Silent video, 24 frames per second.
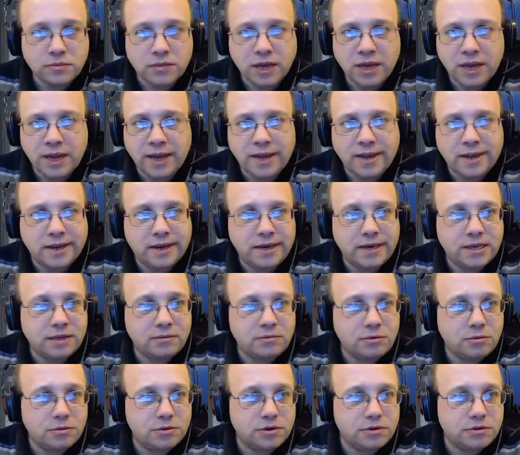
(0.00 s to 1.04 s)
And then
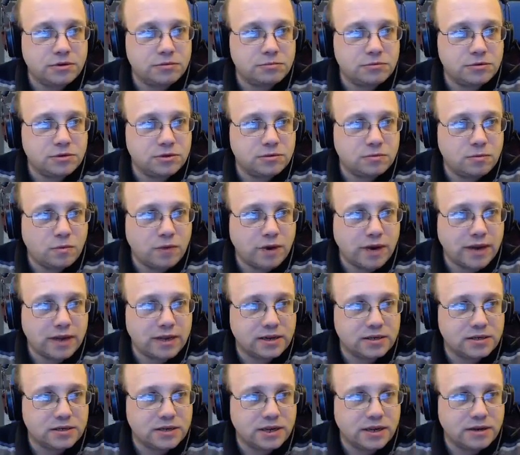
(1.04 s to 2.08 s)
what we'll do is put some
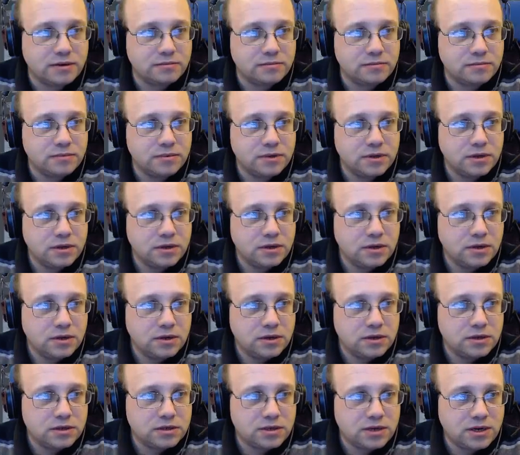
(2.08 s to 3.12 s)
wagons down.
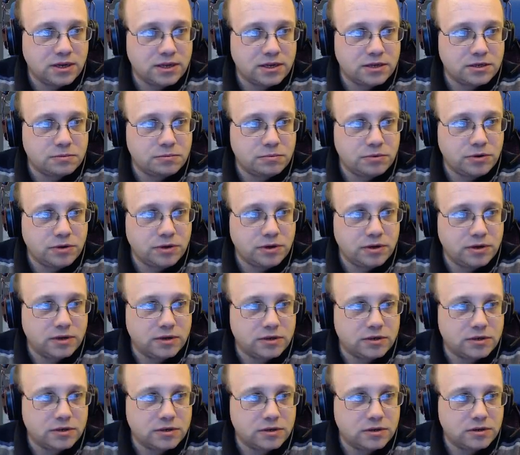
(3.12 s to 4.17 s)
So let's
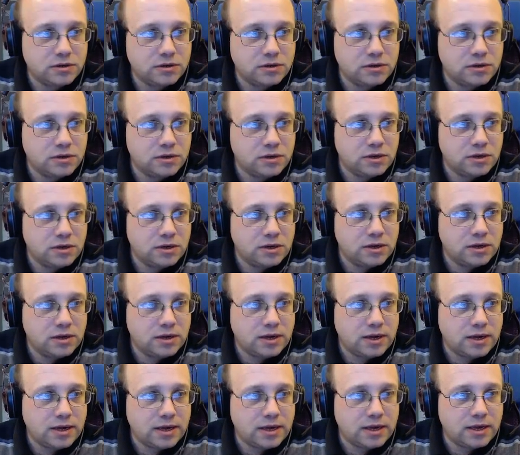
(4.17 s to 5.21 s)
put
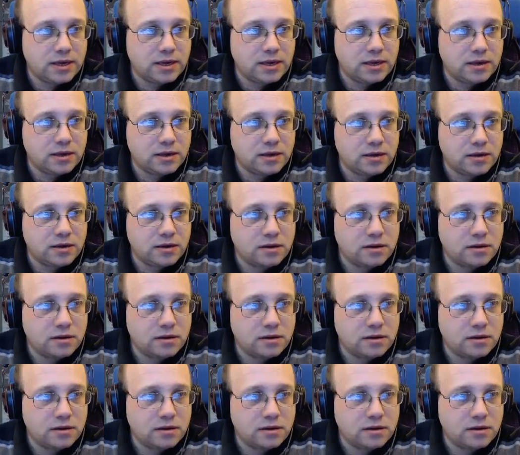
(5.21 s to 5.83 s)
a